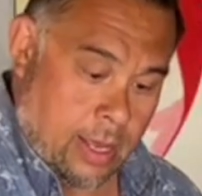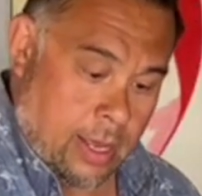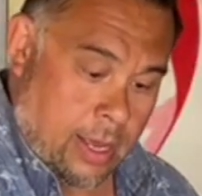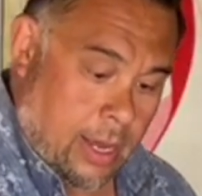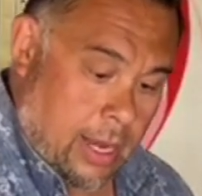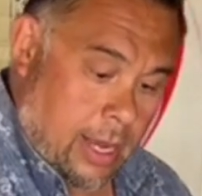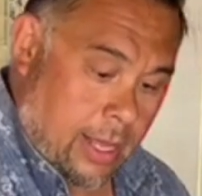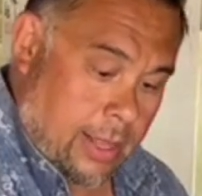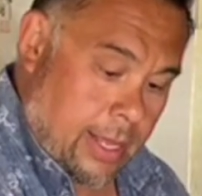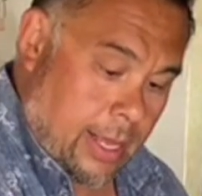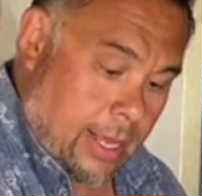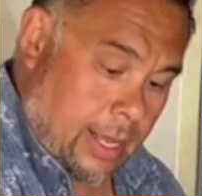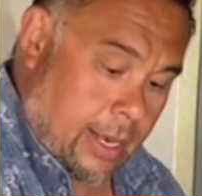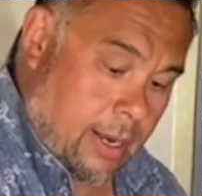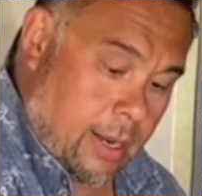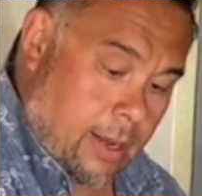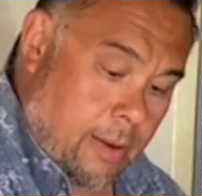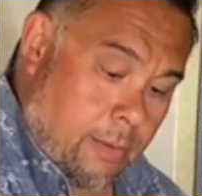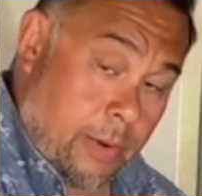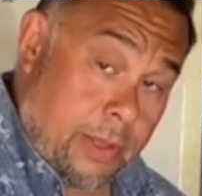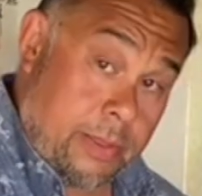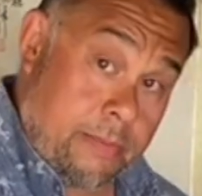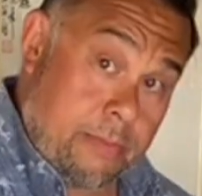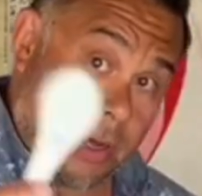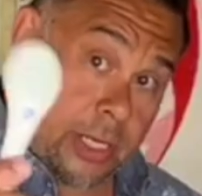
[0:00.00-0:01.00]
And then
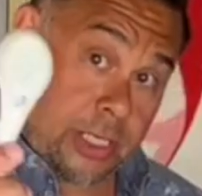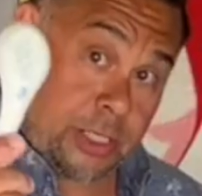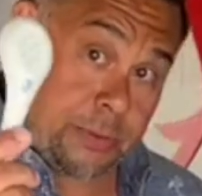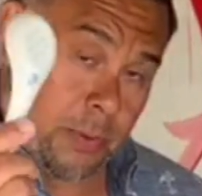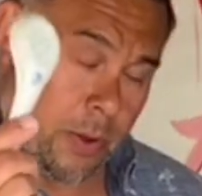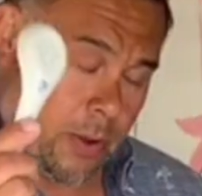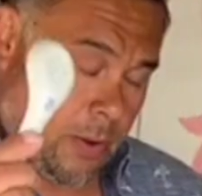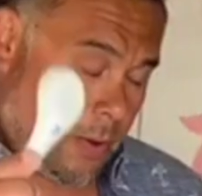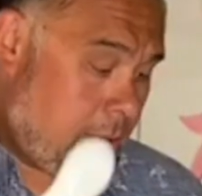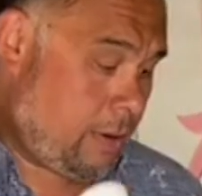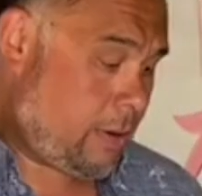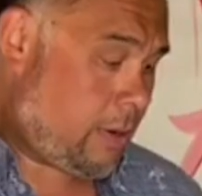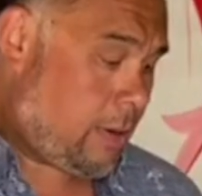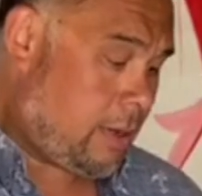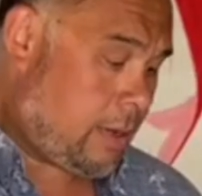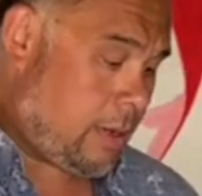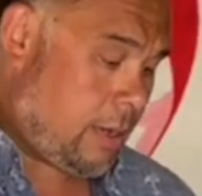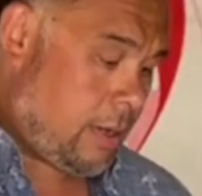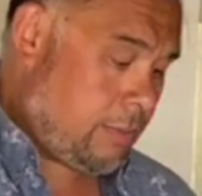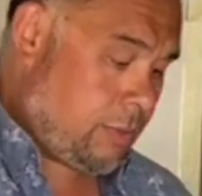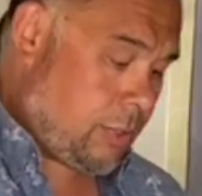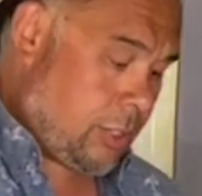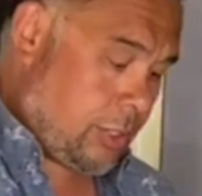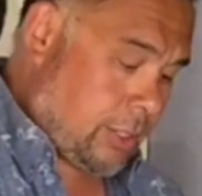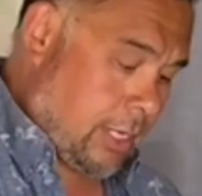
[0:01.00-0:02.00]
with my spoon,
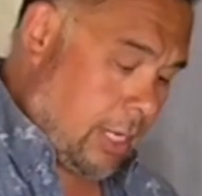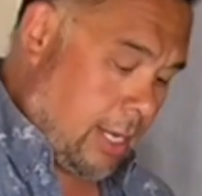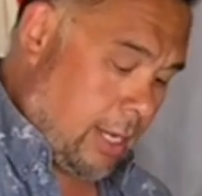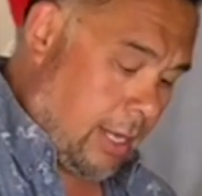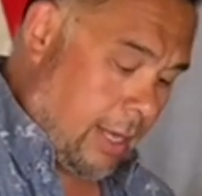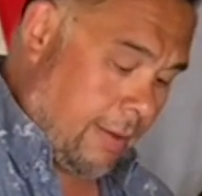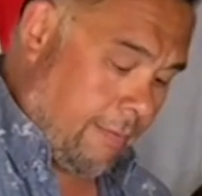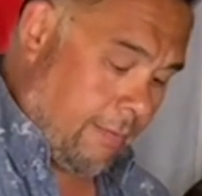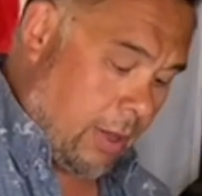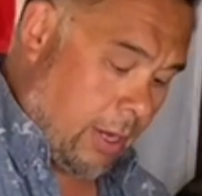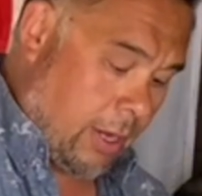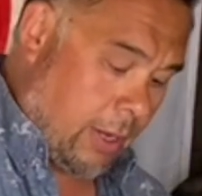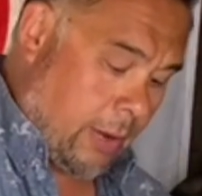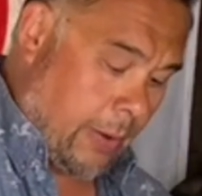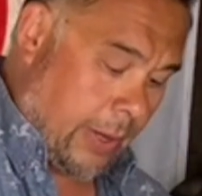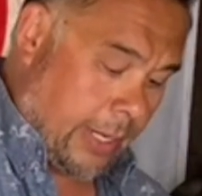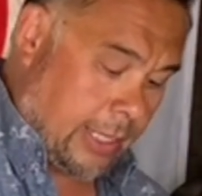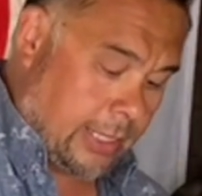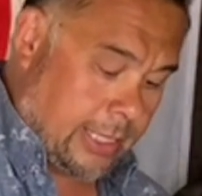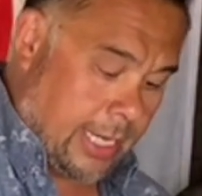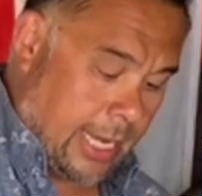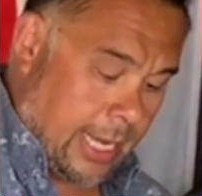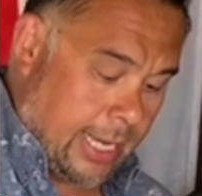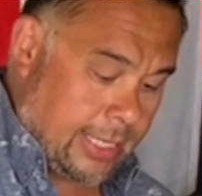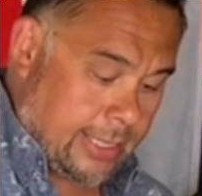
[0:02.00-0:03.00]
I'm just going to give it a quick
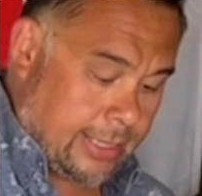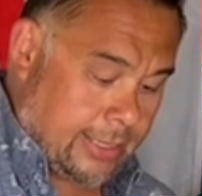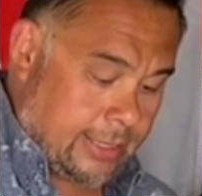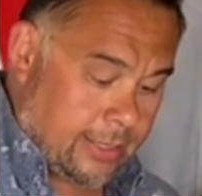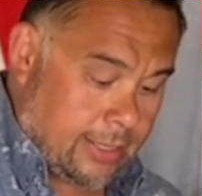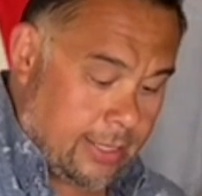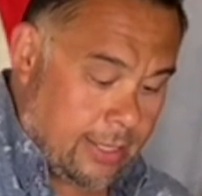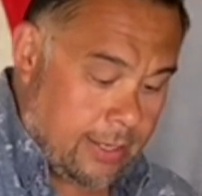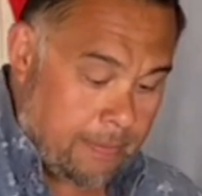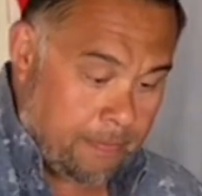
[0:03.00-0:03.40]
taste.